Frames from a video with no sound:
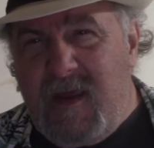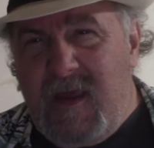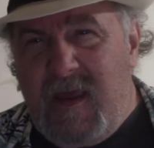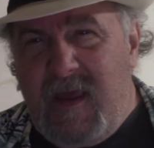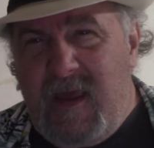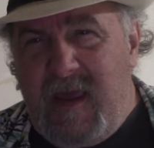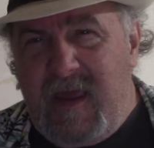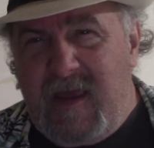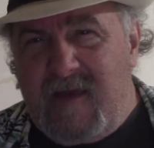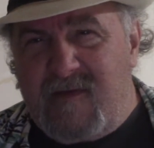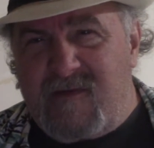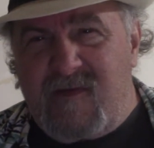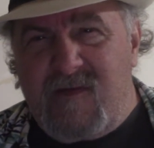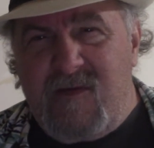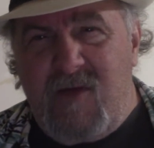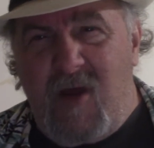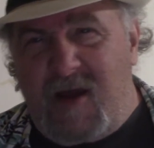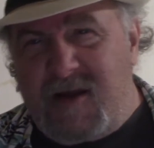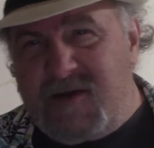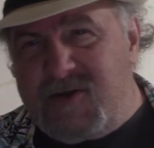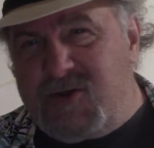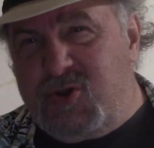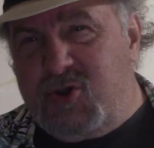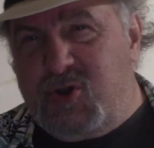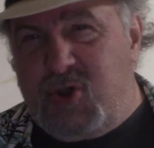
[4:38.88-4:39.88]
it's
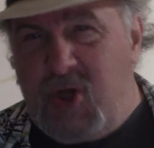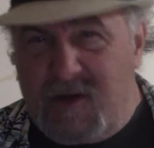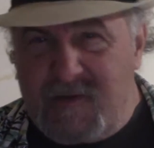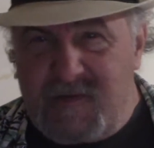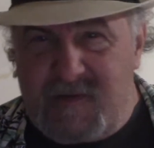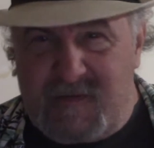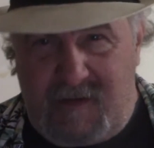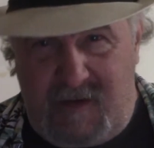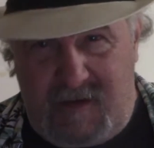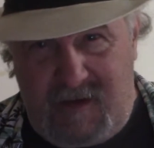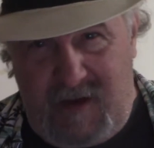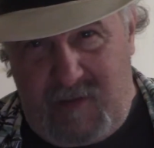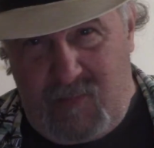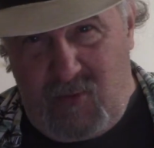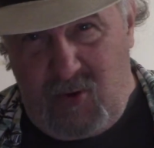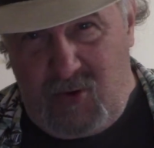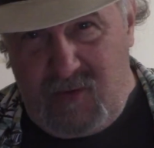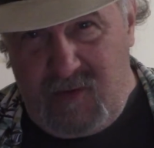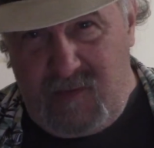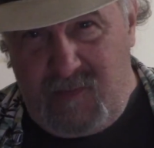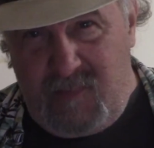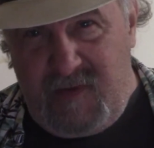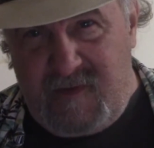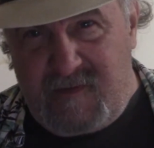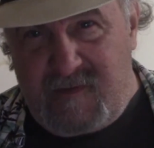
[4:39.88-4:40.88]
not just a
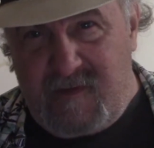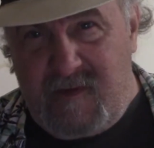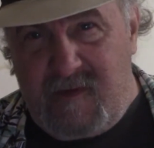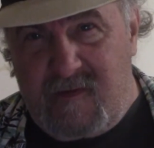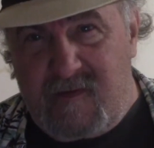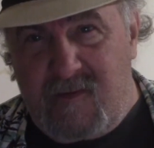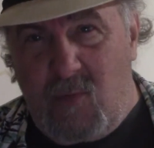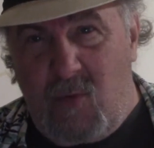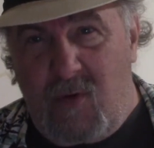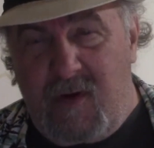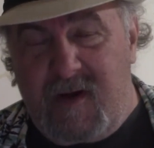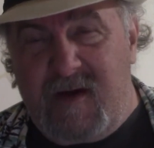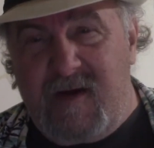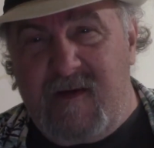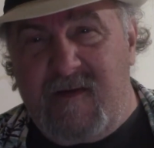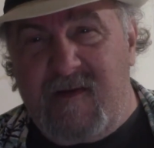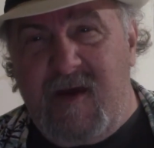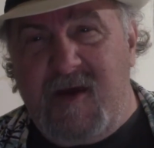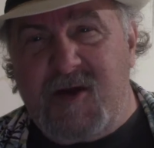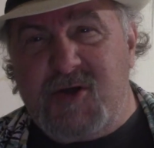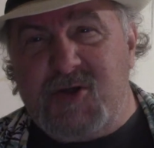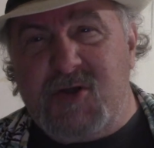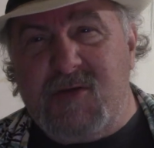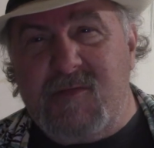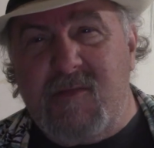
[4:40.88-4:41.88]
neighborhood business
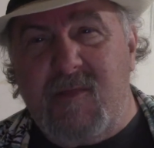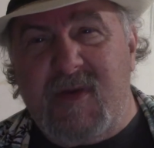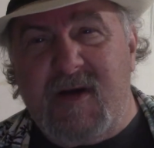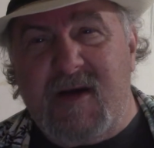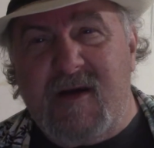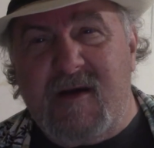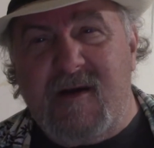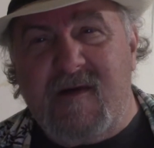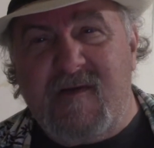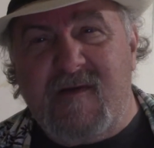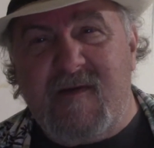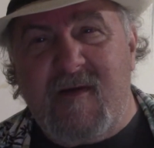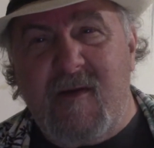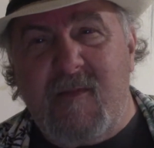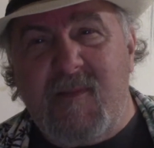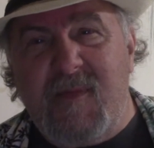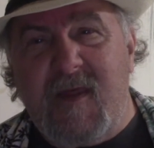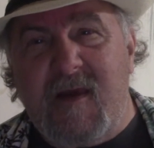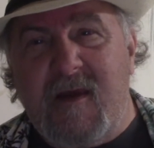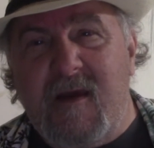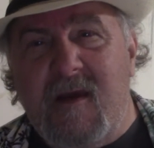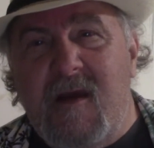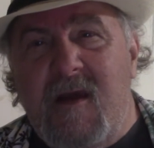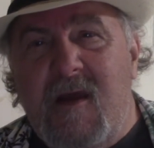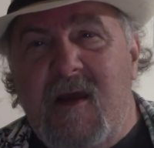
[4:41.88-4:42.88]
organization, but it is
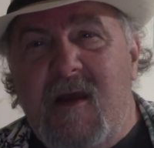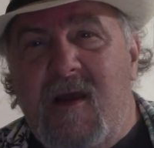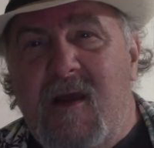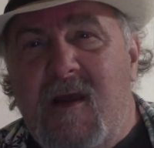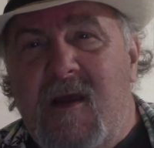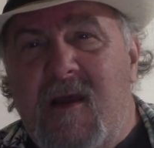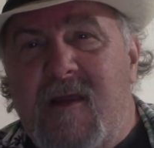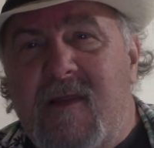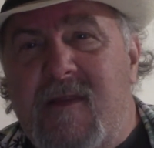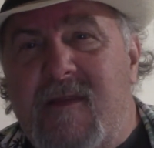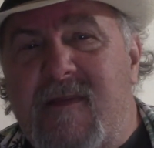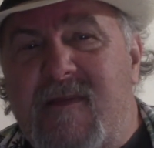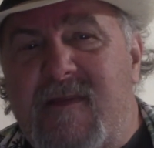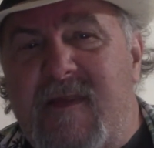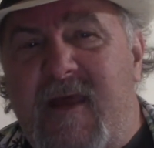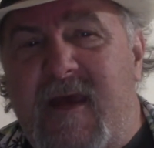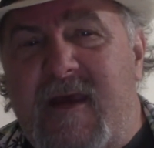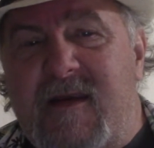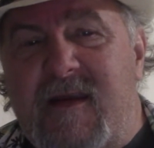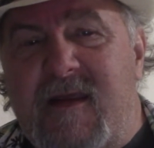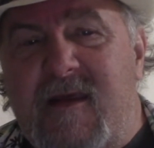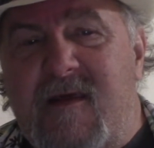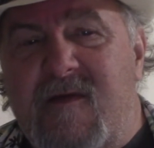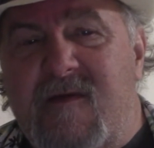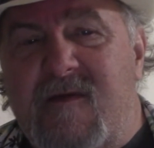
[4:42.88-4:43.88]
something
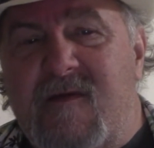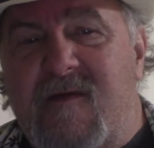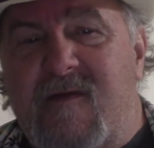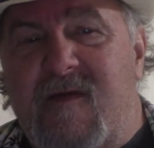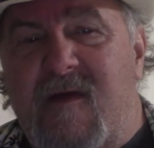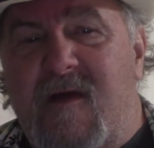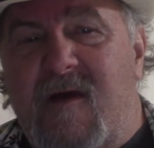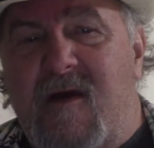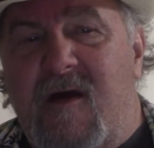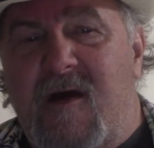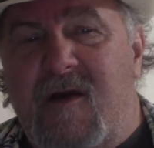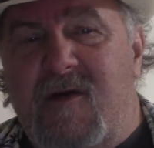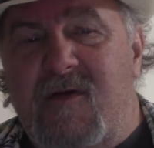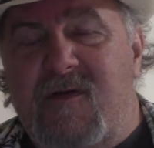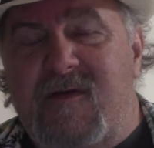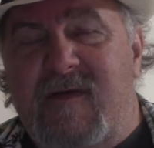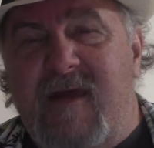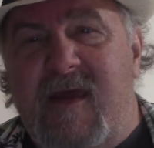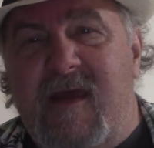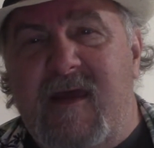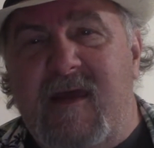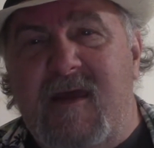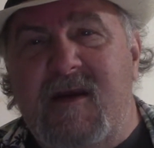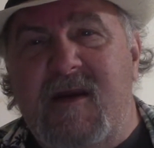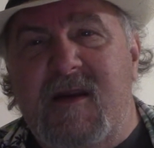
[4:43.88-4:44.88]
that is
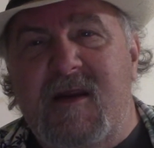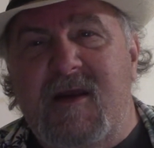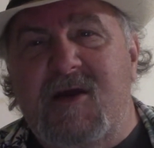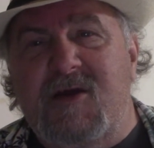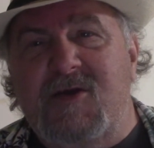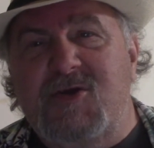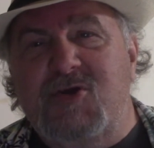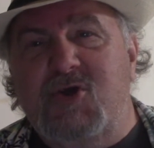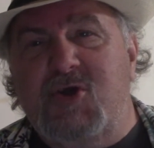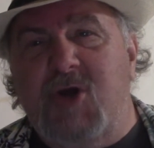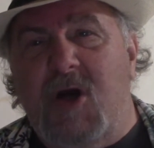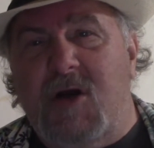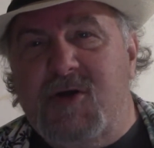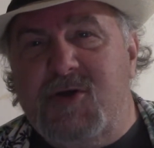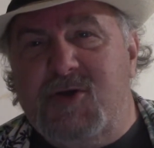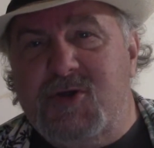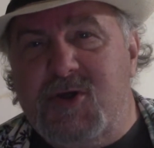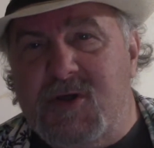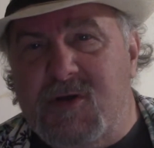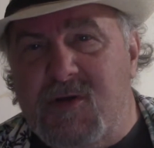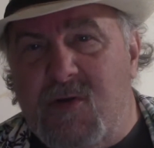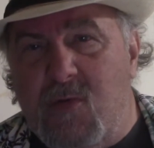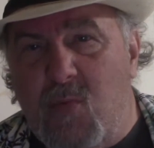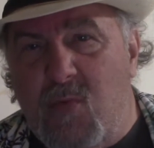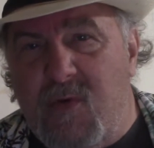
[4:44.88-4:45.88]
undertaken in
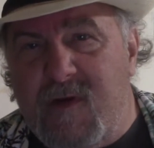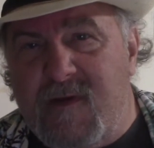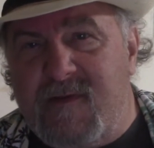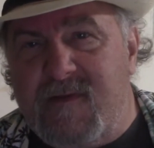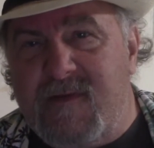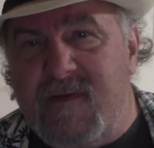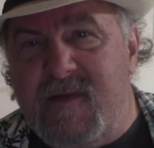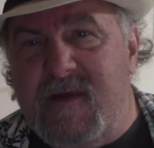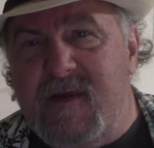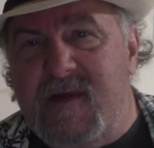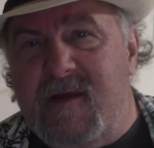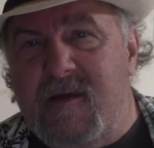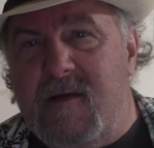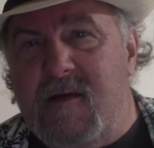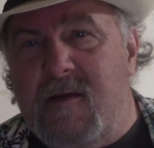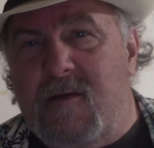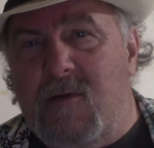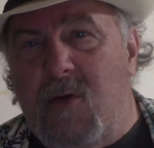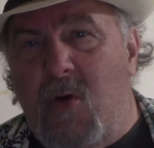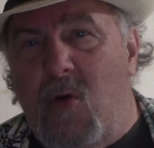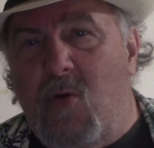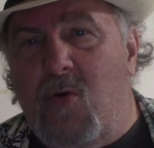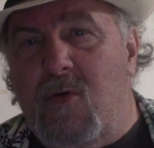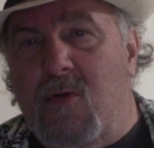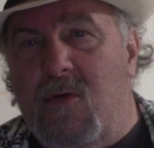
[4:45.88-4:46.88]
conjunction with the
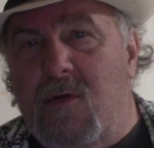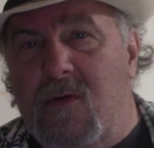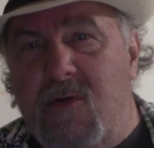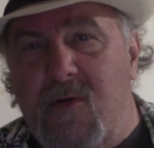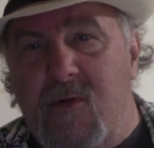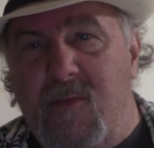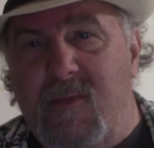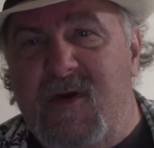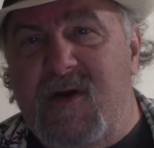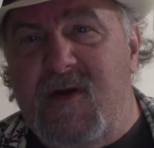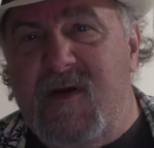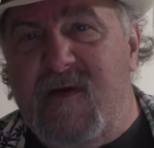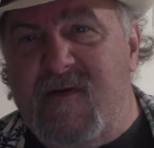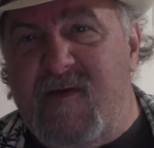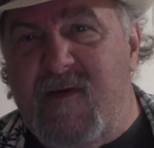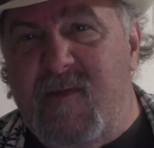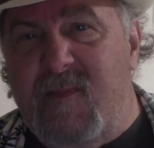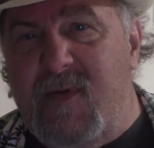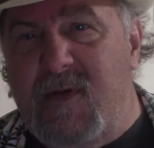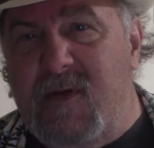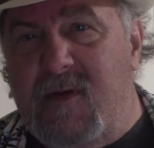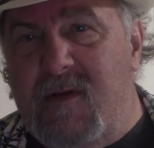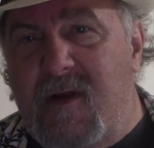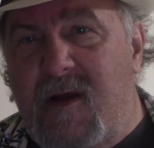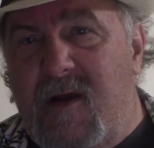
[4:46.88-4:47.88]
local or
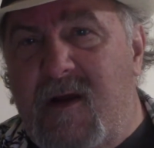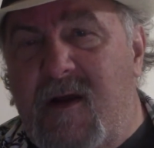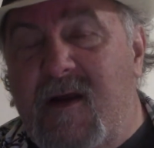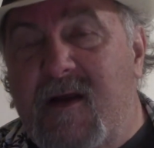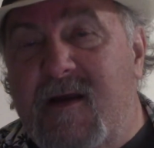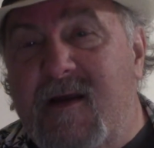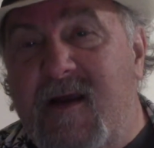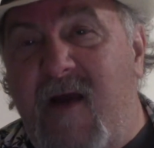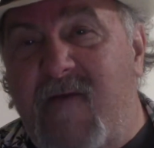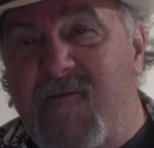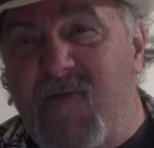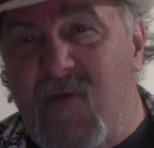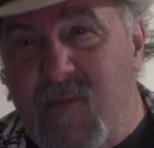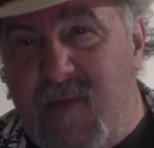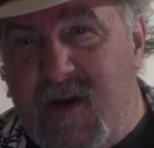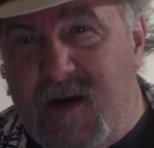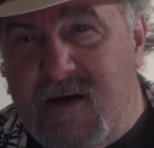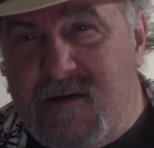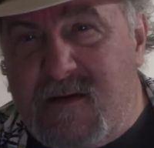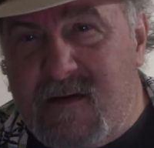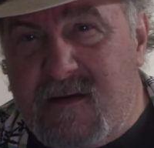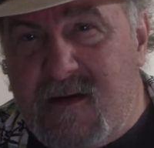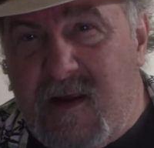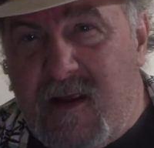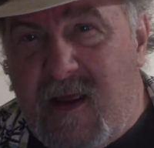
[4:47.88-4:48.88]
municipal
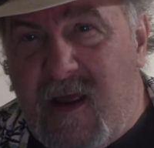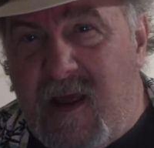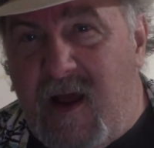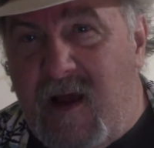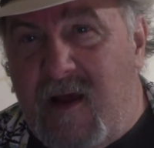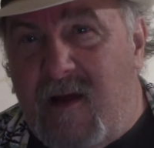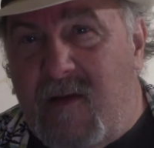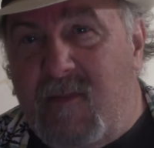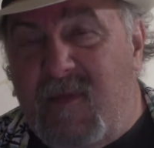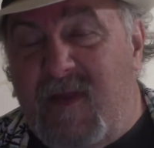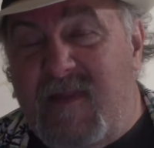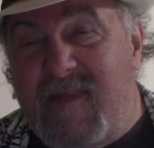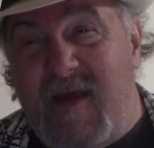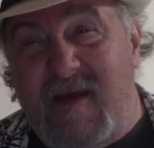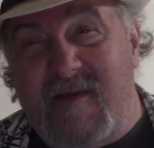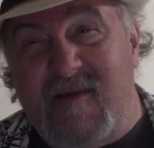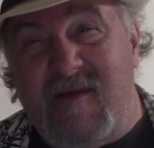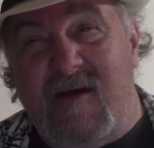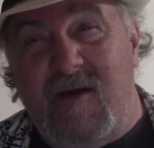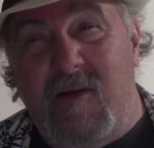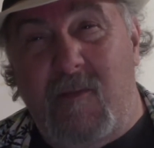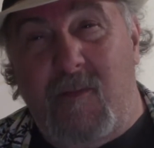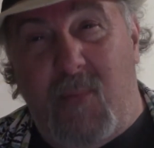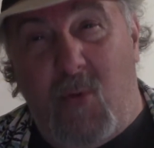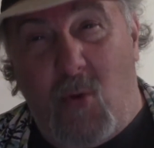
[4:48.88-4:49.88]
government, and that's
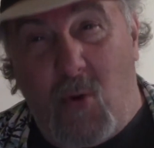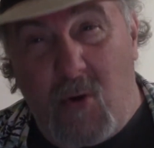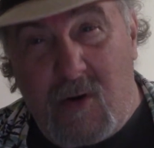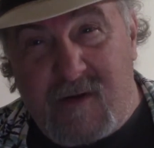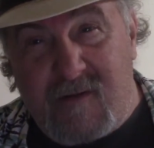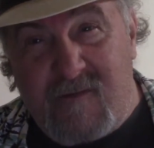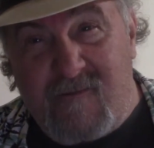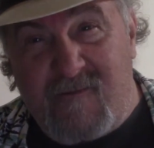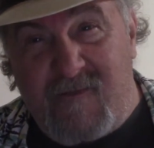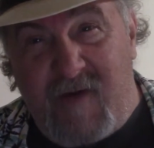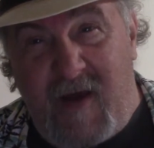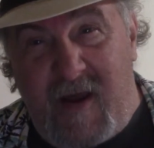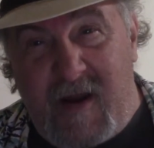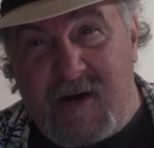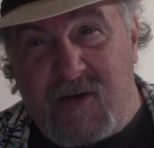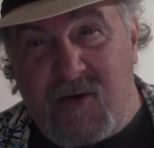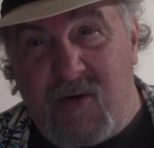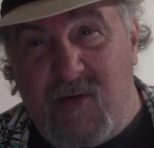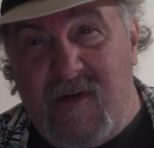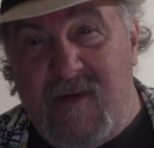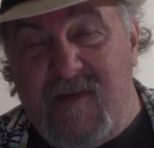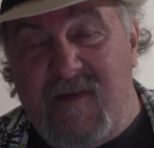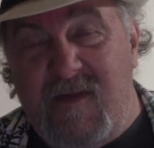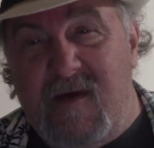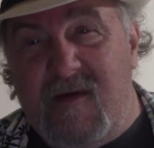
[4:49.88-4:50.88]
an important
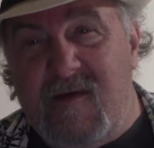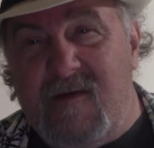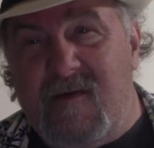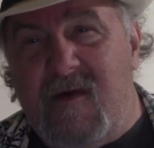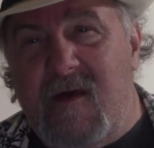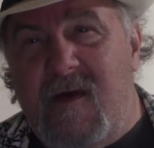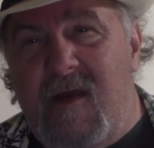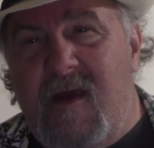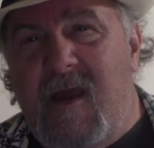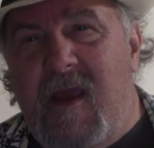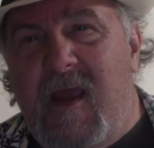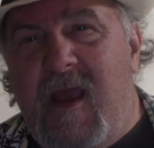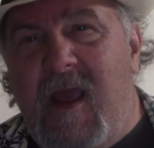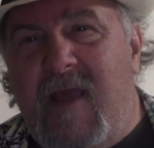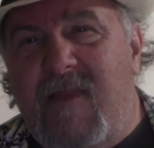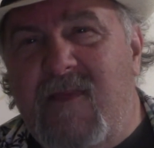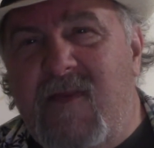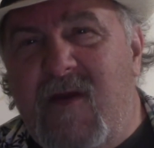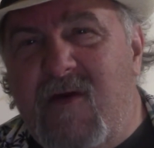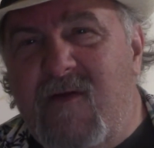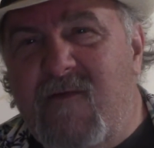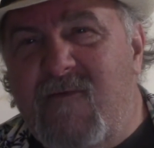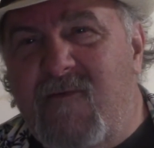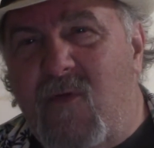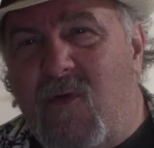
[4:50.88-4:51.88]
factor in this. And
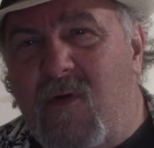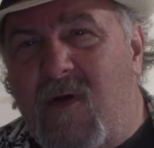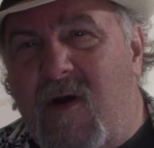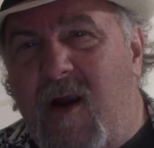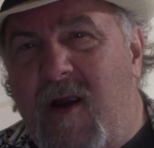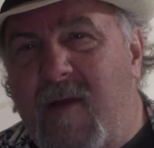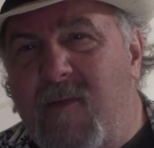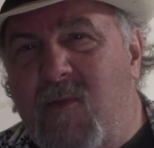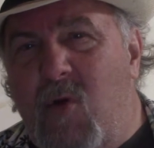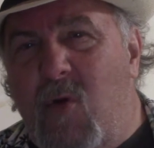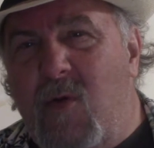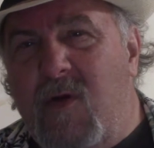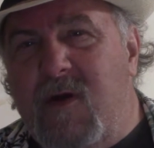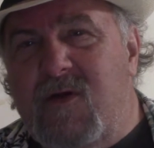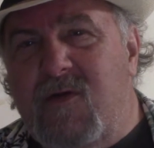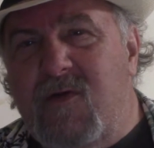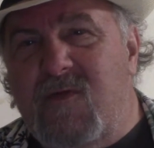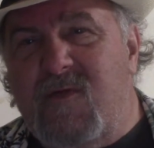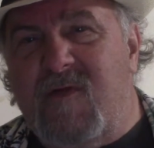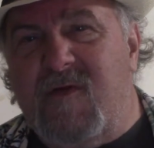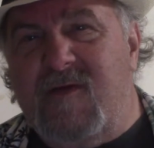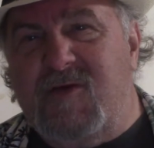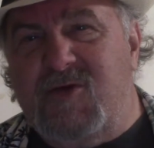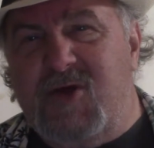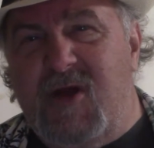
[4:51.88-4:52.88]
therefore, I'm going to
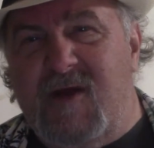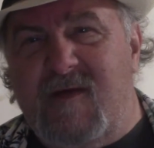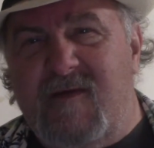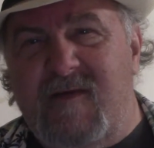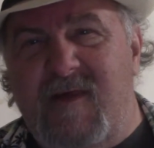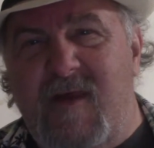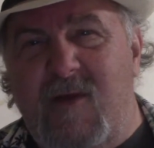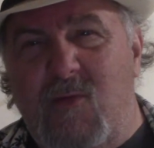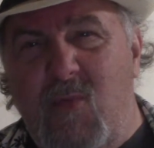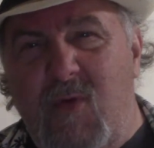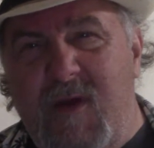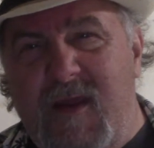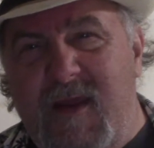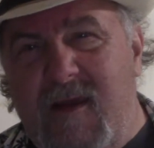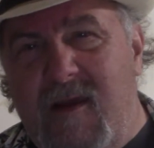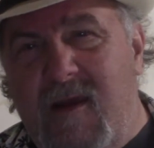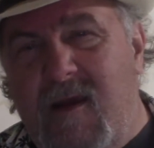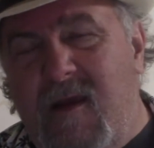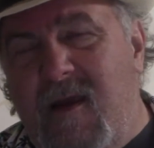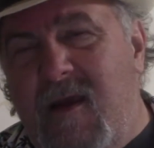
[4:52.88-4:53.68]
suggest that we,